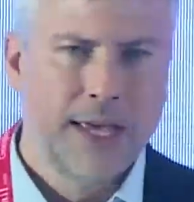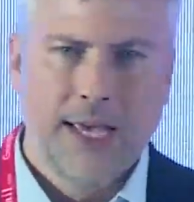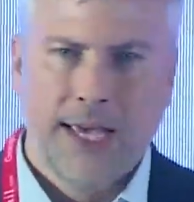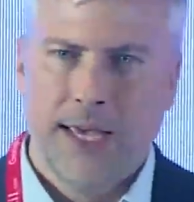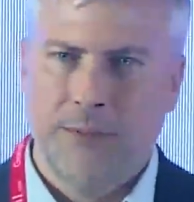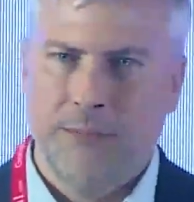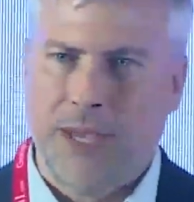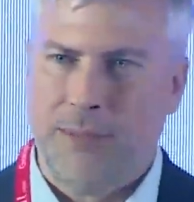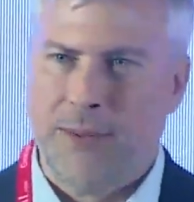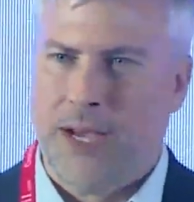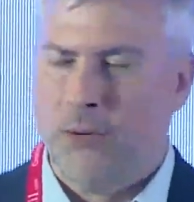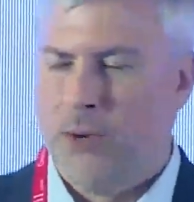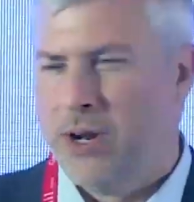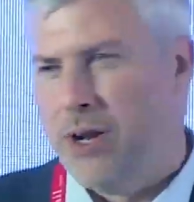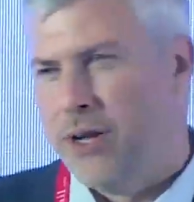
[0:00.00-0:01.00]
and maybe I
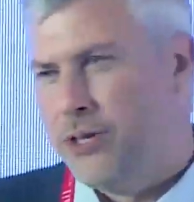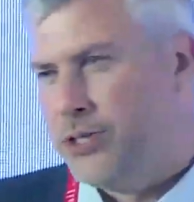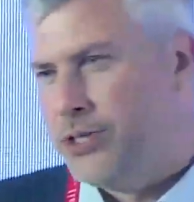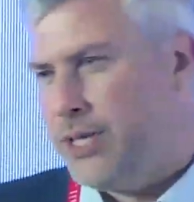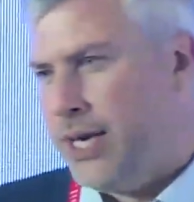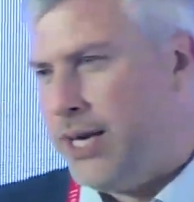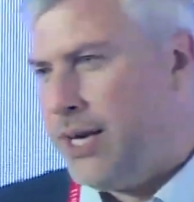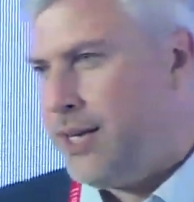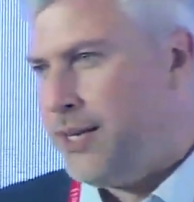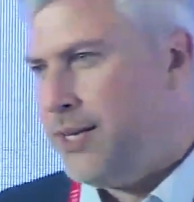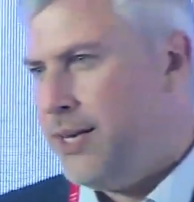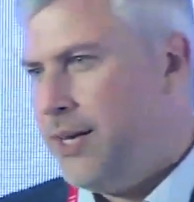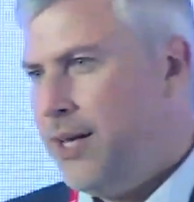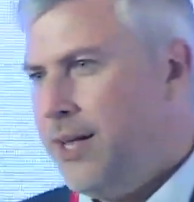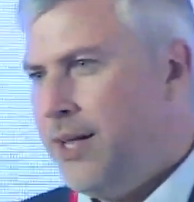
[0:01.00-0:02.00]
want to understand
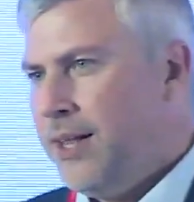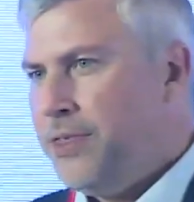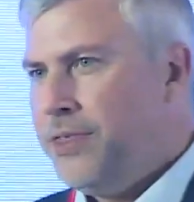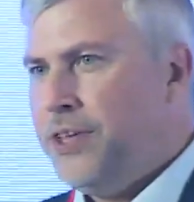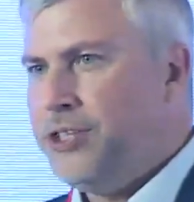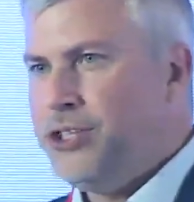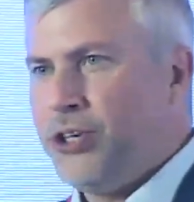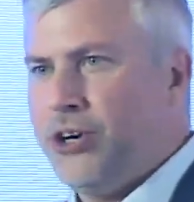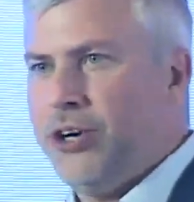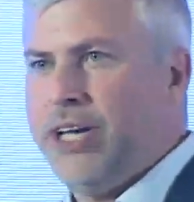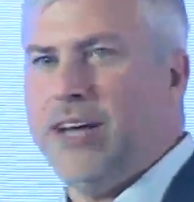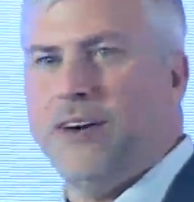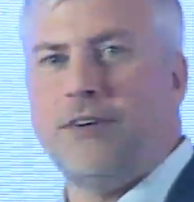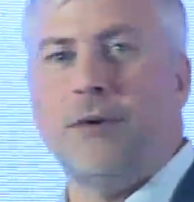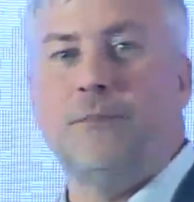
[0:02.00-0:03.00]
the journey
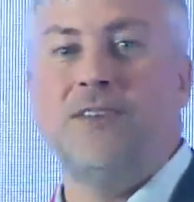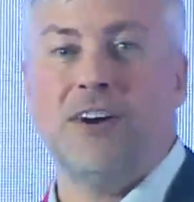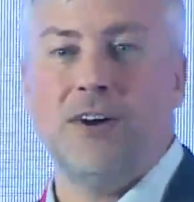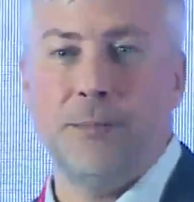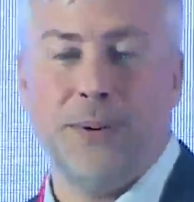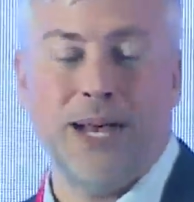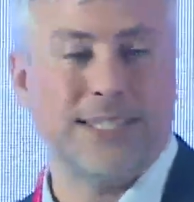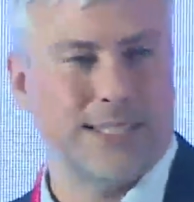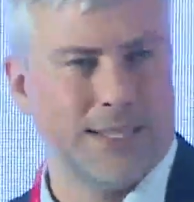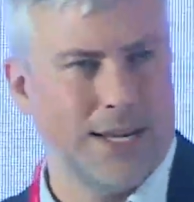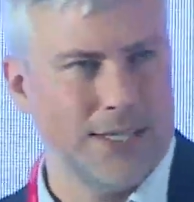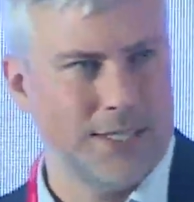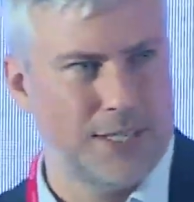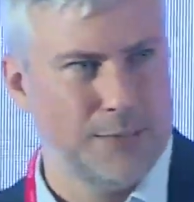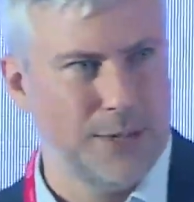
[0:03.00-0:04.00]
of our very best
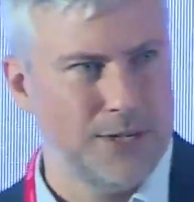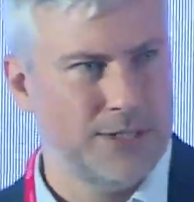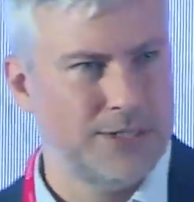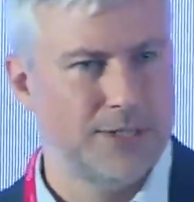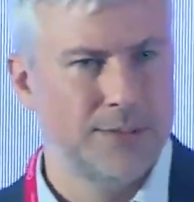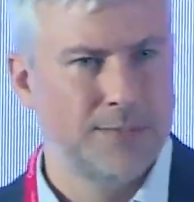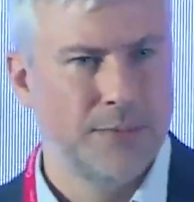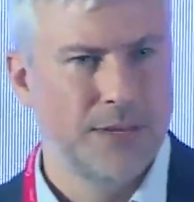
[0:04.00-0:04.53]
customers.